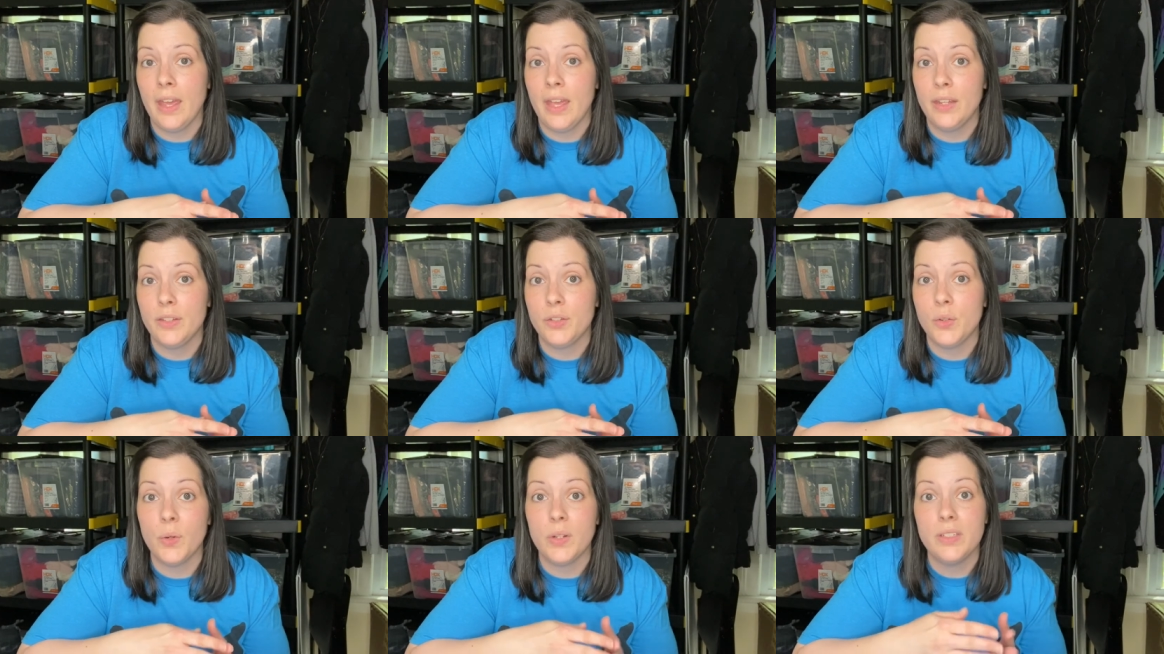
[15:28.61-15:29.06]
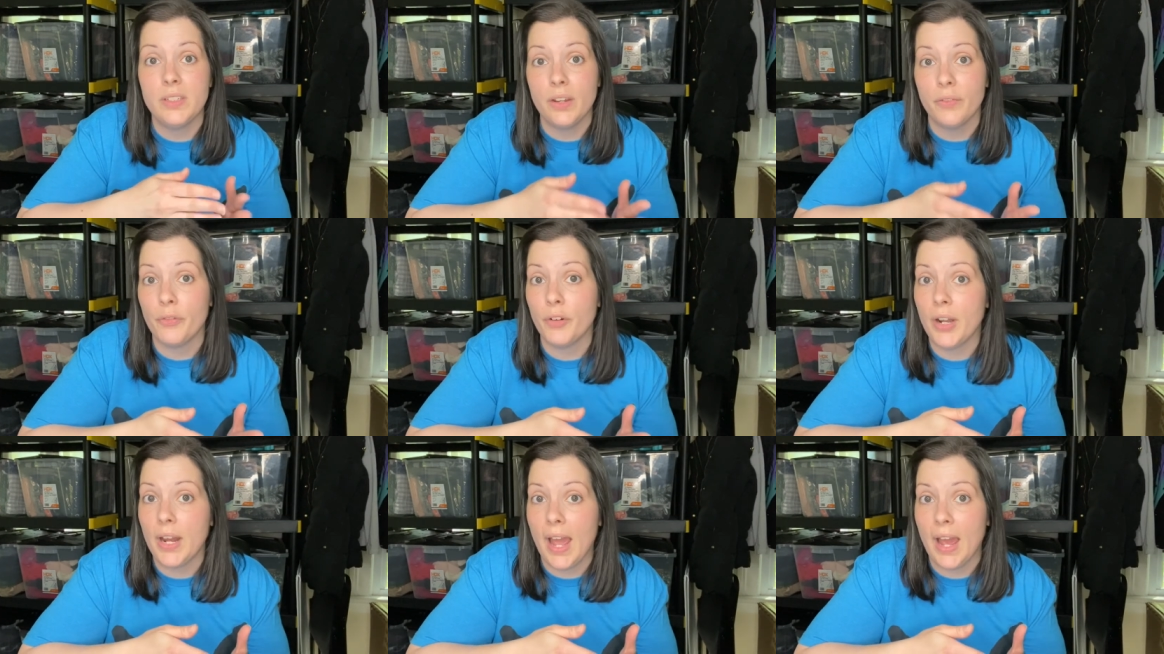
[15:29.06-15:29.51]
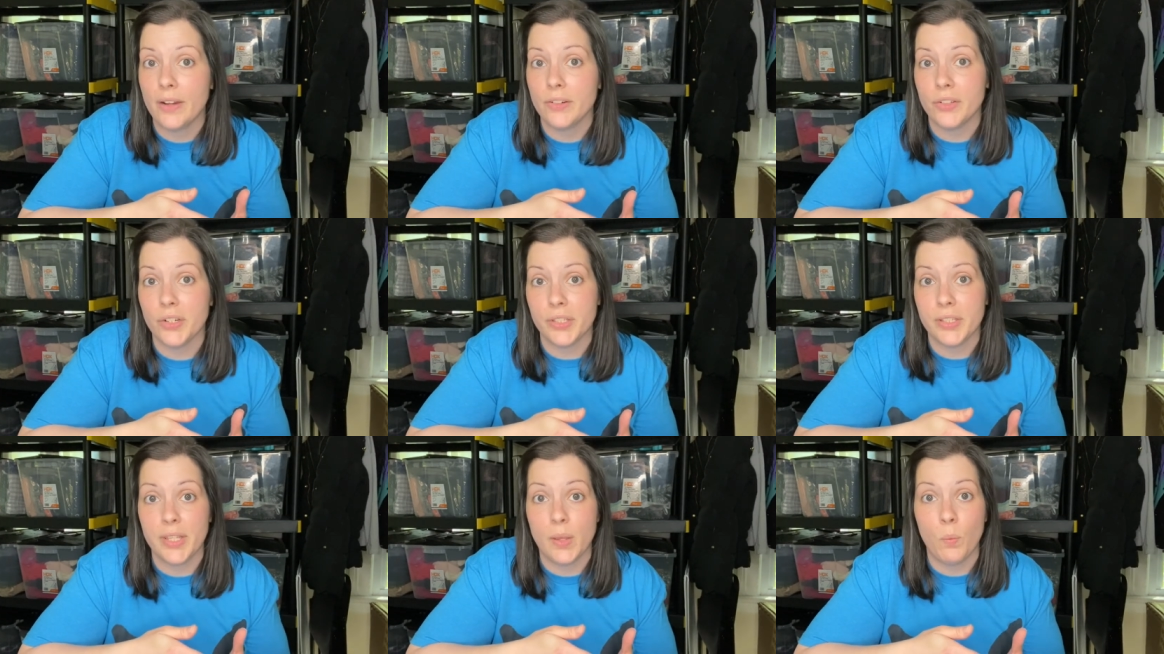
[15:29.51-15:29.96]
it to a different
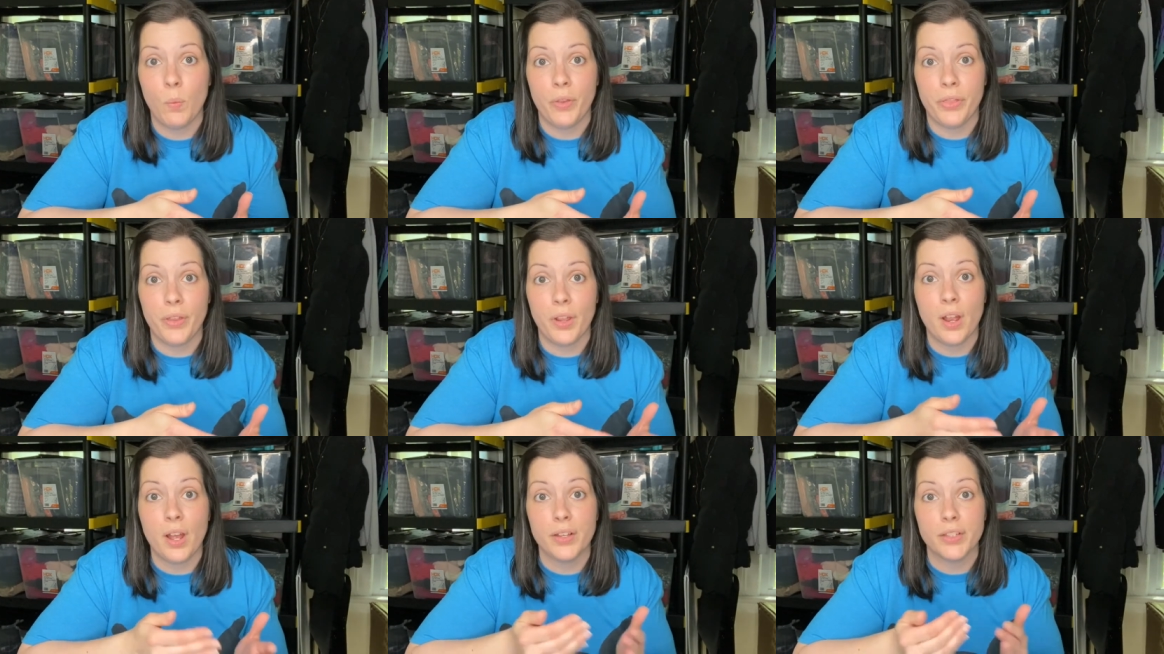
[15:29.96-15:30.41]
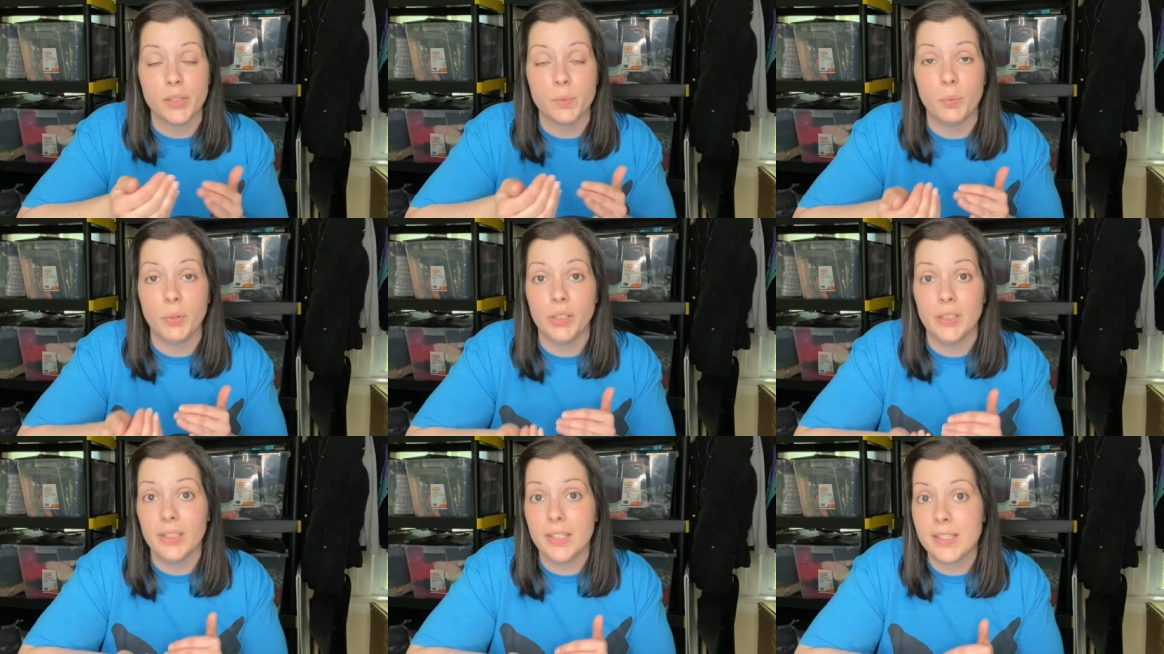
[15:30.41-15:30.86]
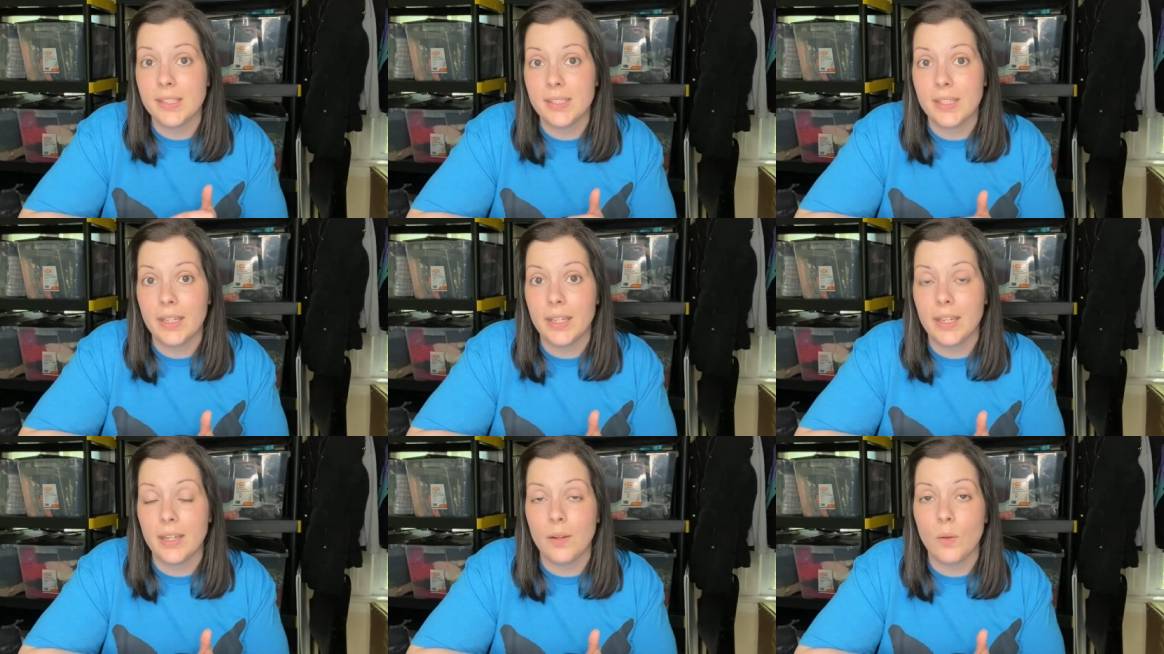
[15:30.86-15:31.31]
address than what the customer
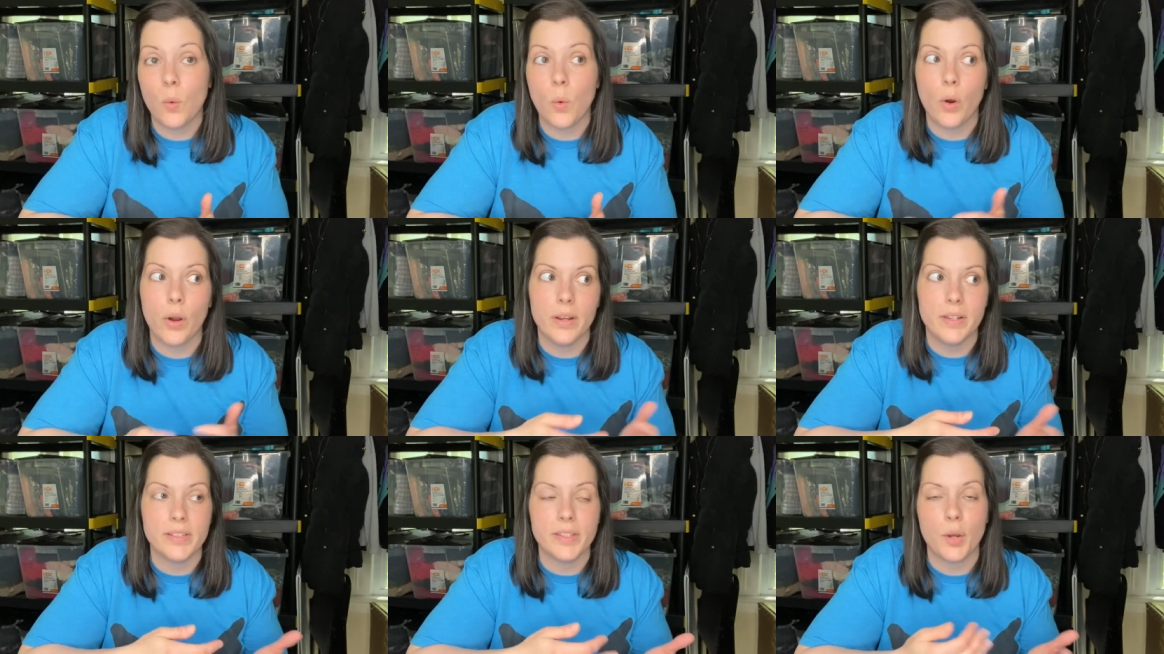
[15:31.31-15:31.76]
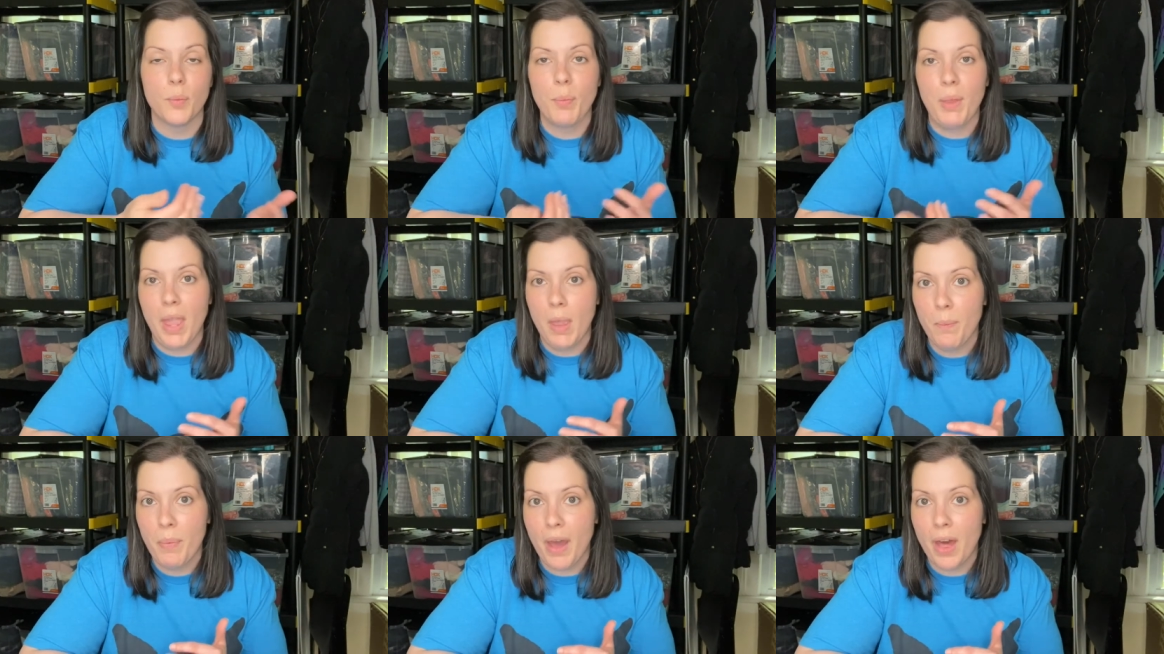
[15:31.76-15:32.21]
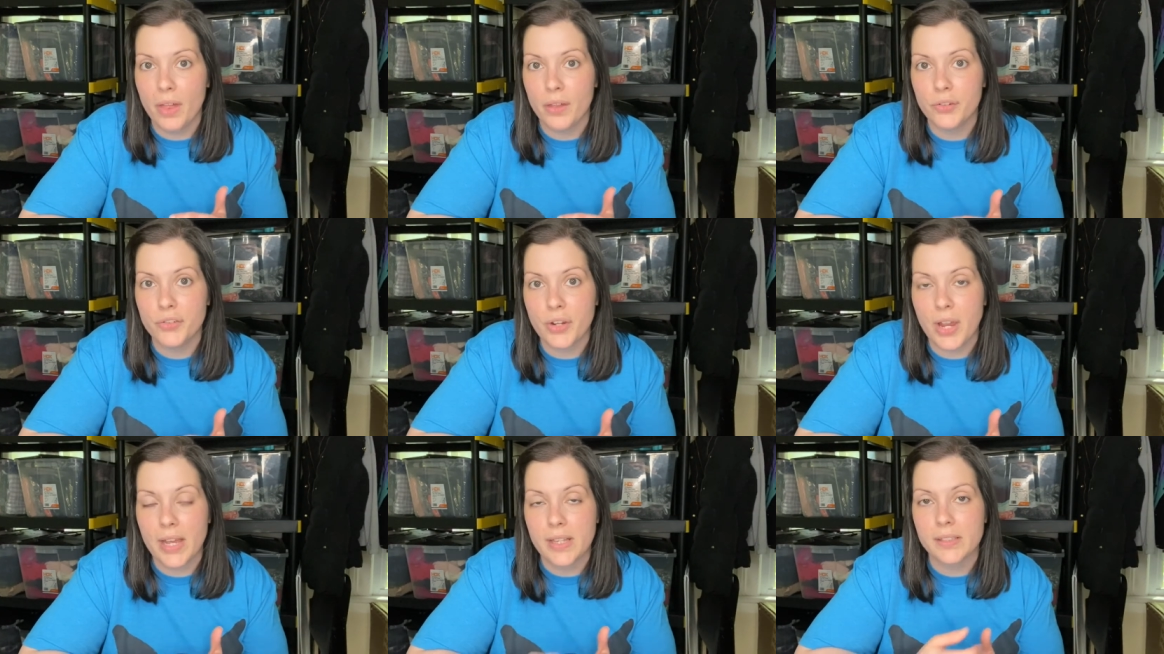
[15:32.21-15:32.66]
listed or is their PayPal
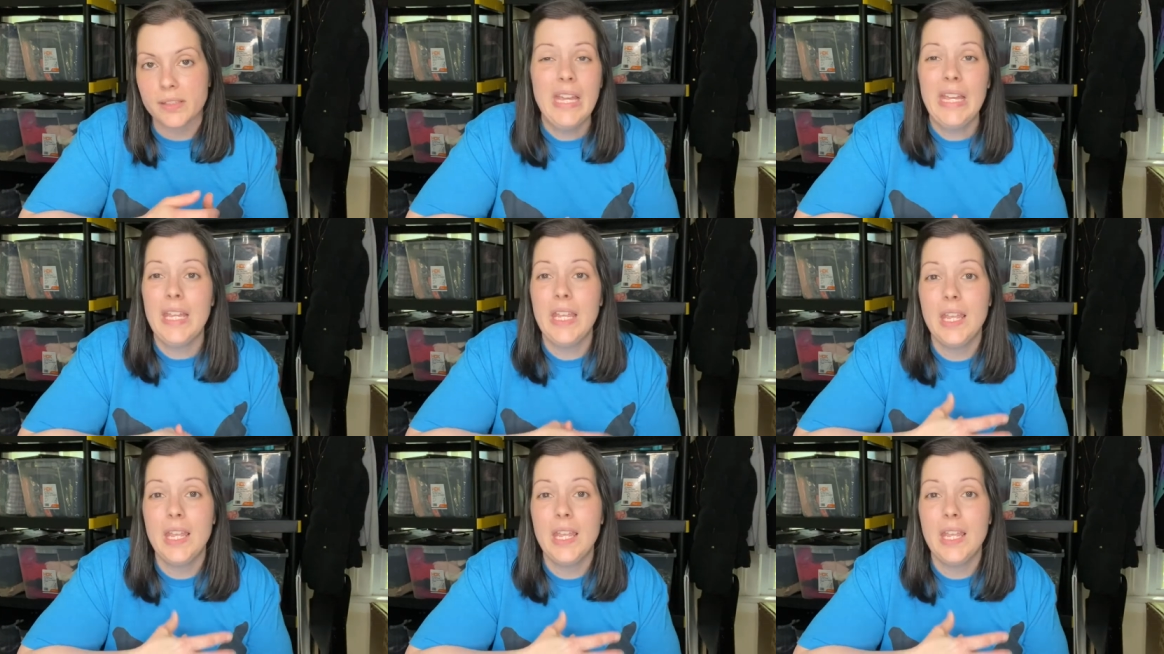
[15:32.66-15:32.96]
address.